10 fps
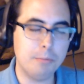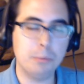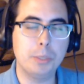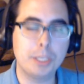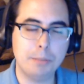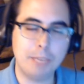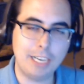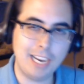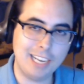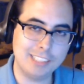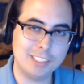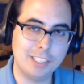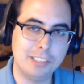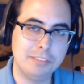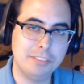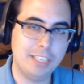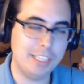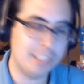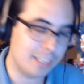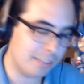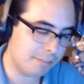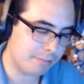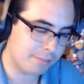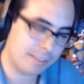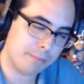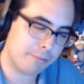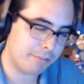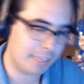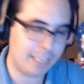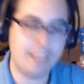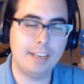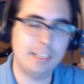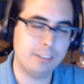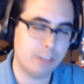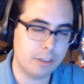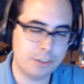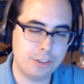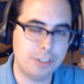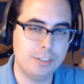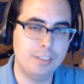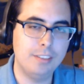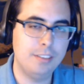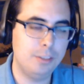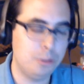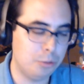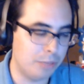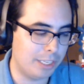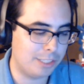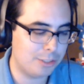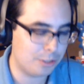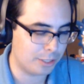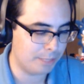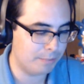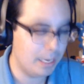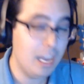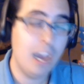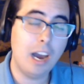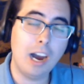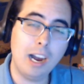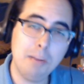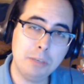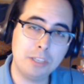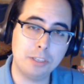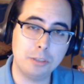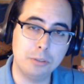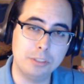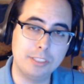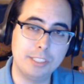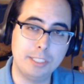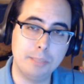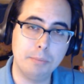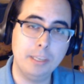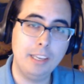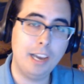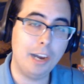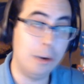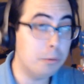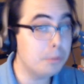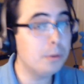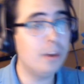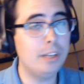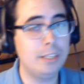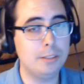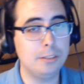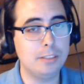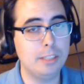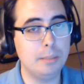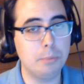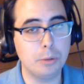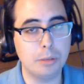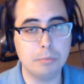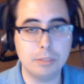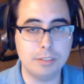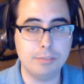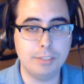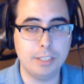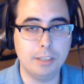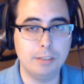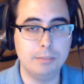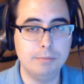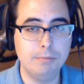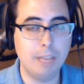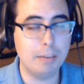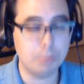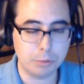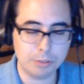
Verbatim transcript: I've been working my ass off, and I've, I've hit exhaustion to an extreme. I'm gonna go to sleep. I hope you all had good sleep, woke up to this video. Have a